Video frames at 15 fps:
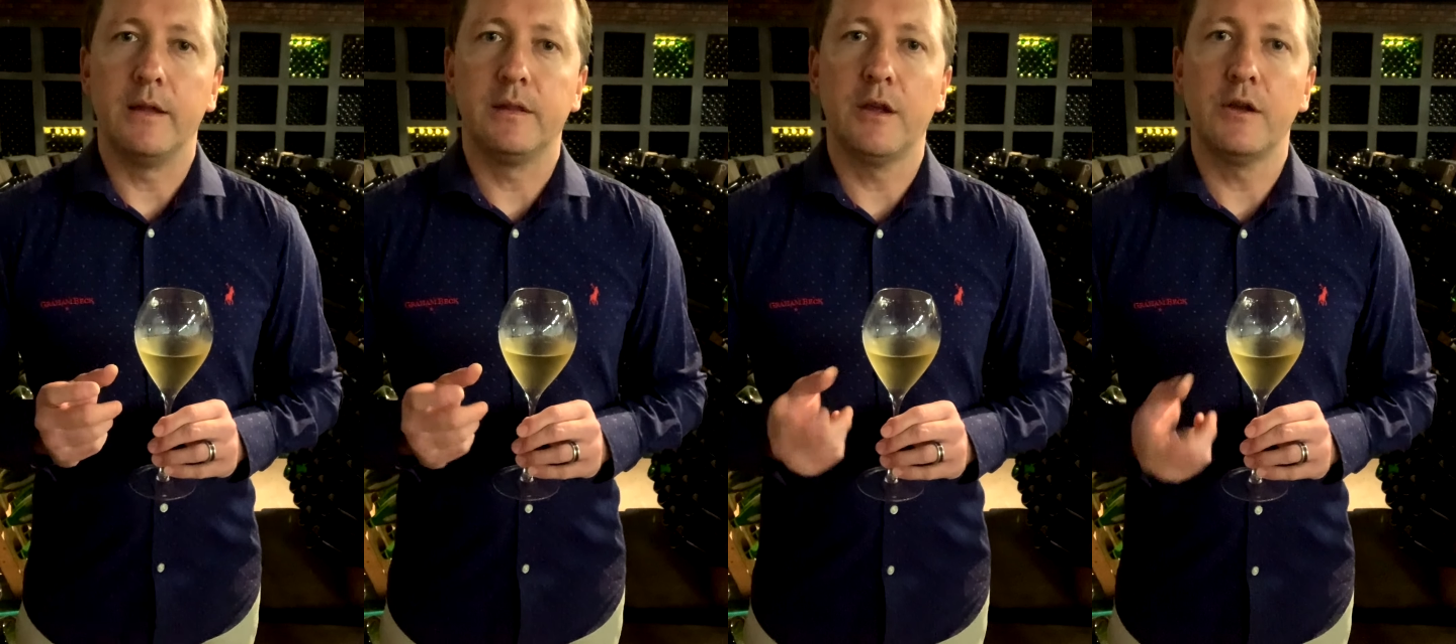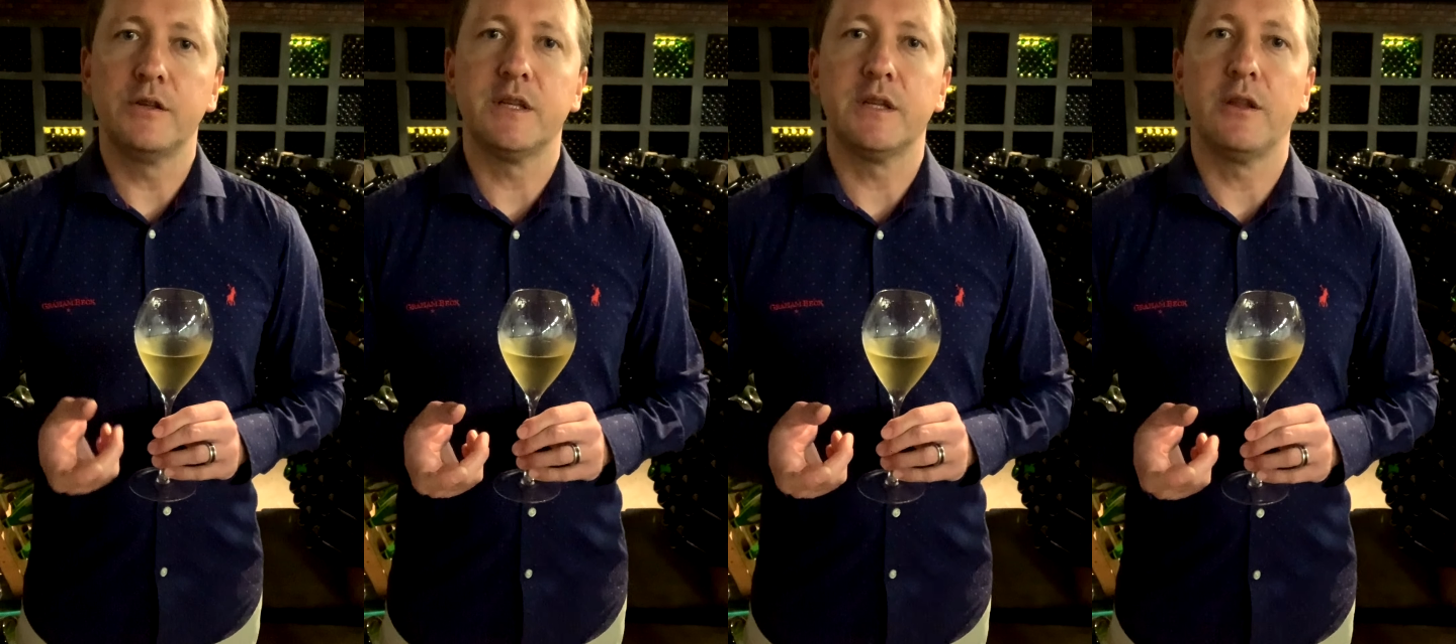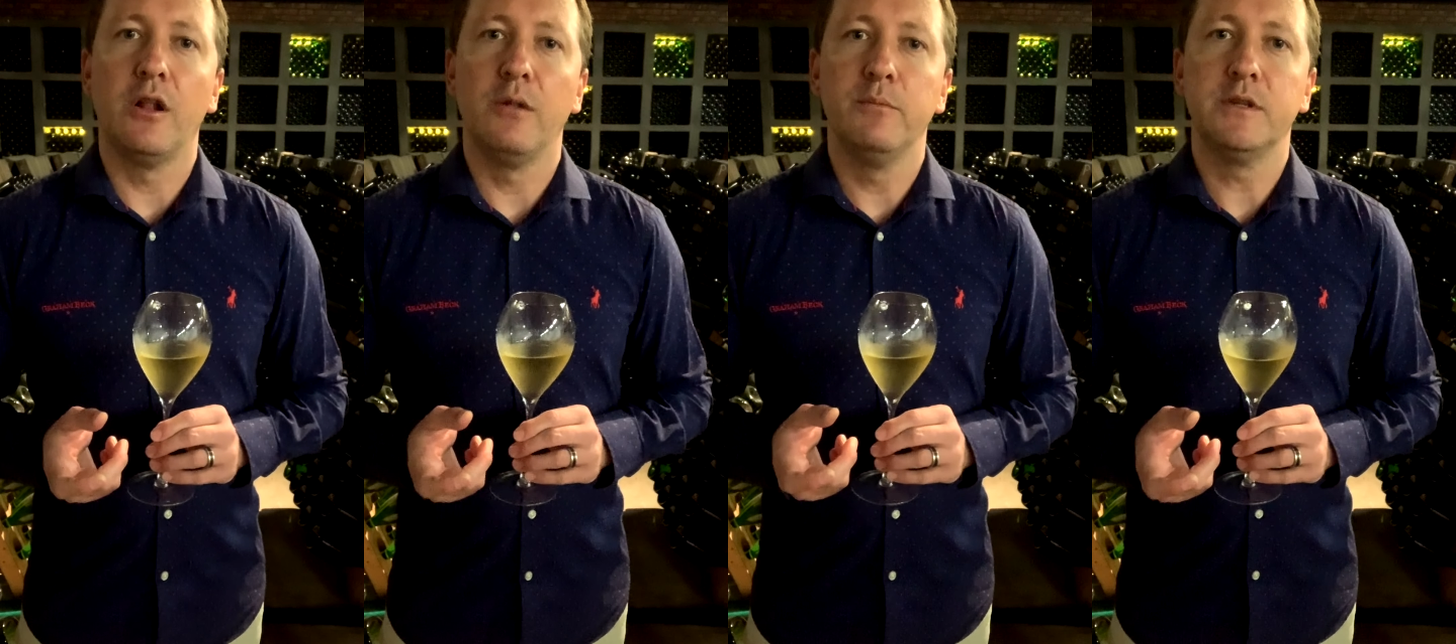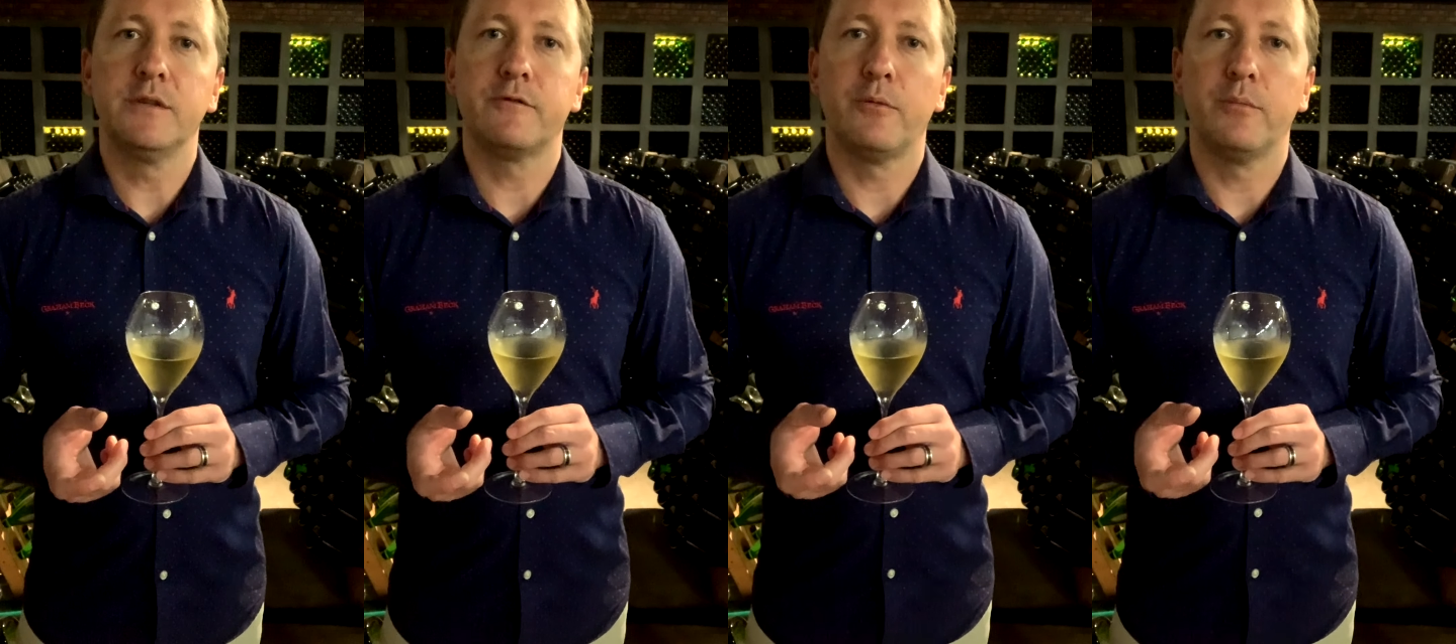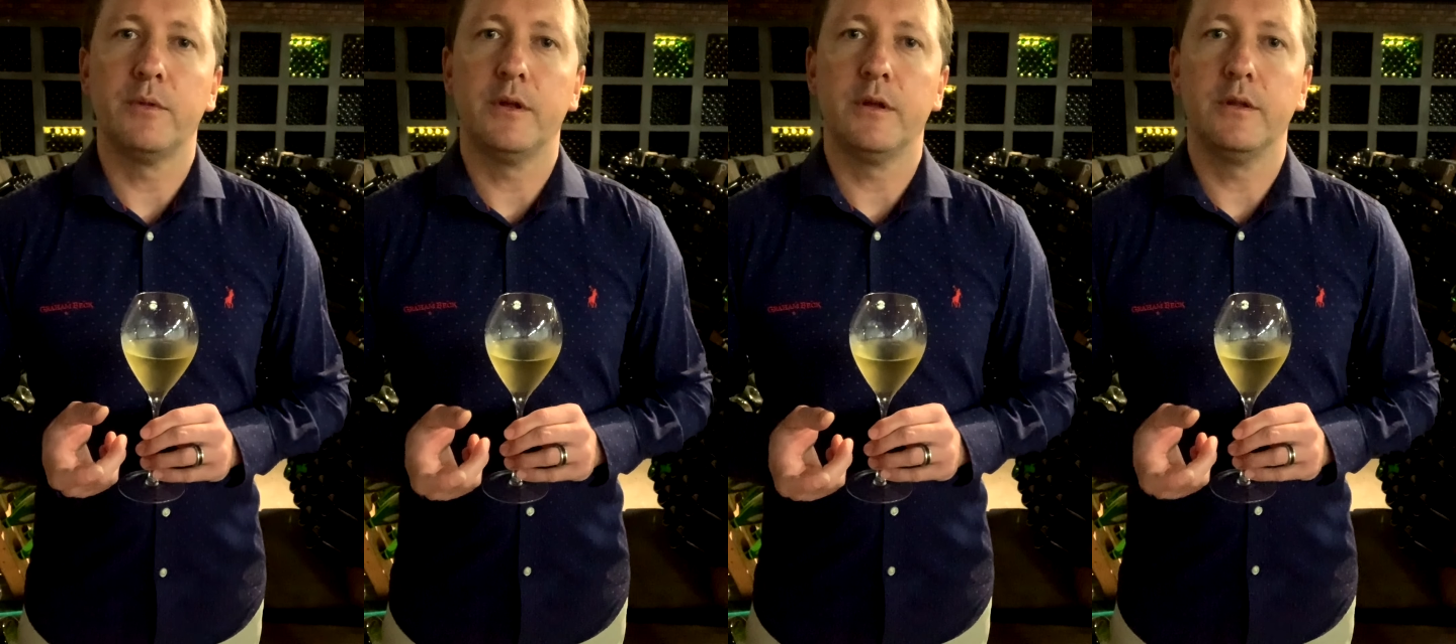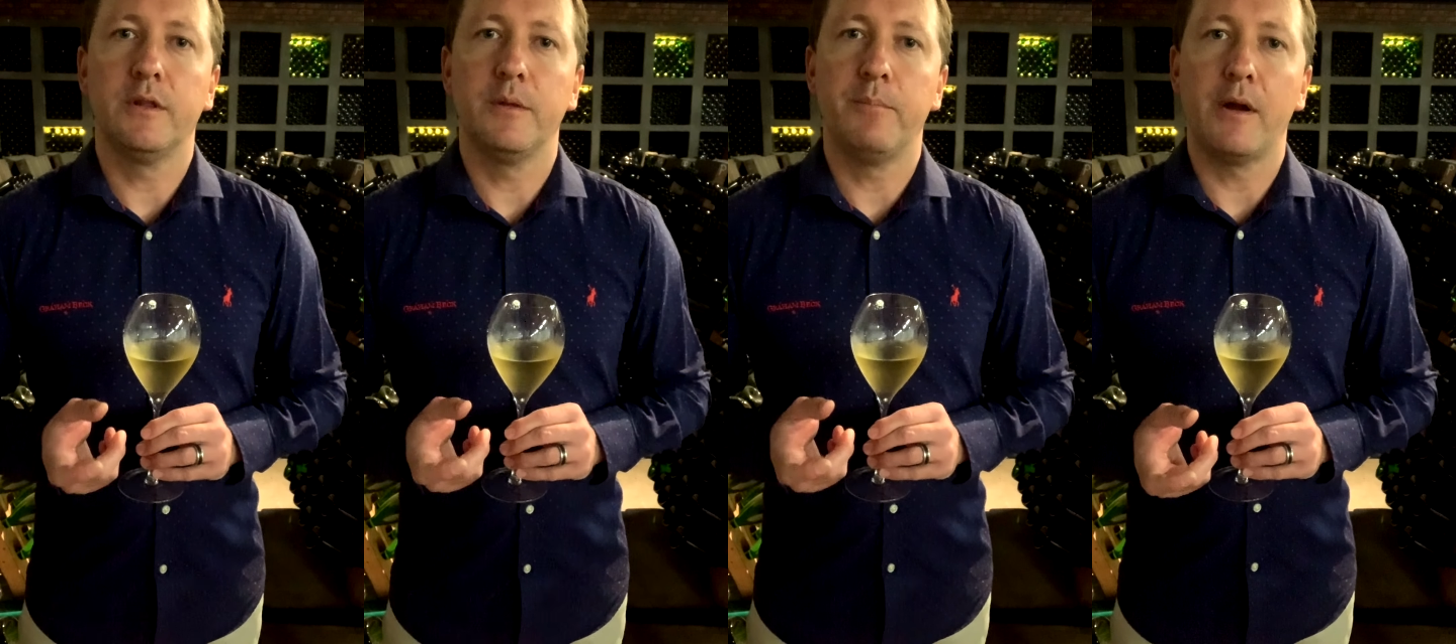toasted almonds from the